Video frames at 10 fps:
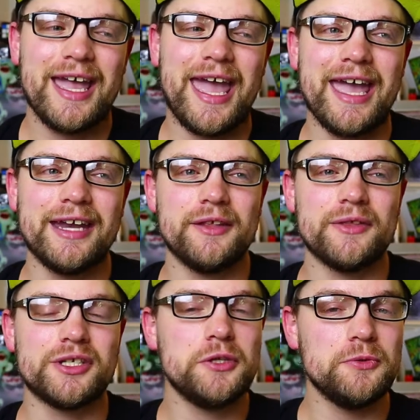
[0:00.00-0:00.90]
And
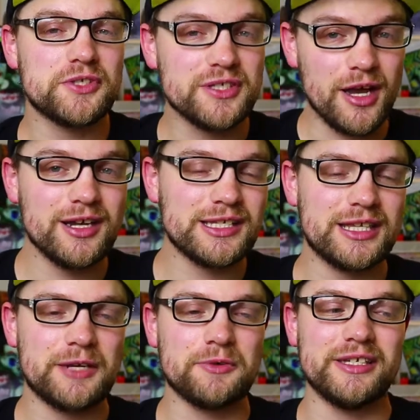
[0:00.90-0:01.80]
the two songs that
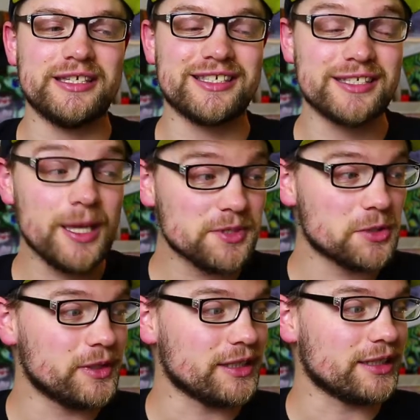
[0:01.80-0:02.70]
they released
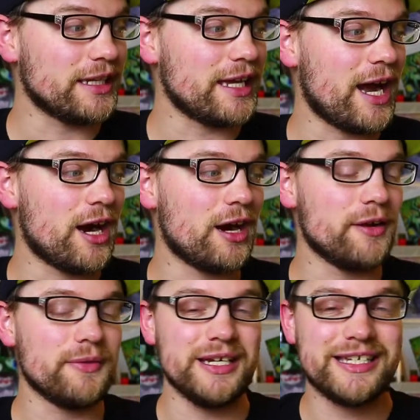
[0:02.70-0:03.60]
subsequently
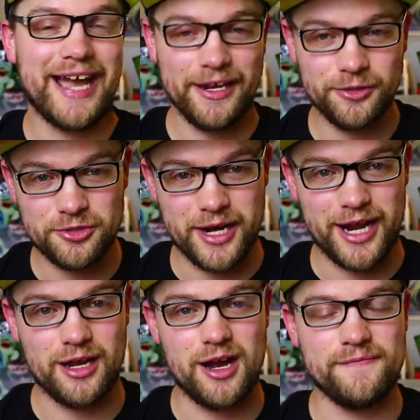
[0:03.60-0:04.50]
are the title
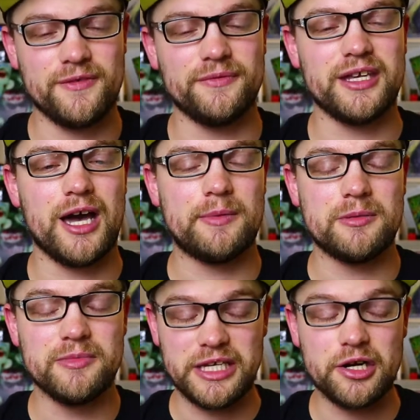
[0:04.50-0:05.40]
track off of the
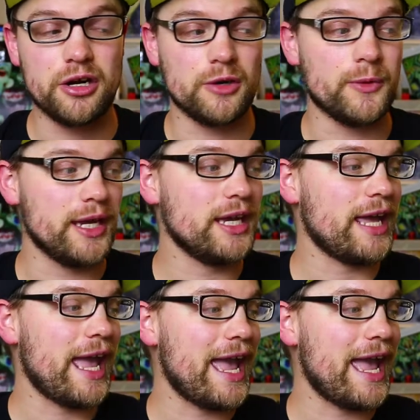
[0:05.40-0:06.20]
album, In Our Wake,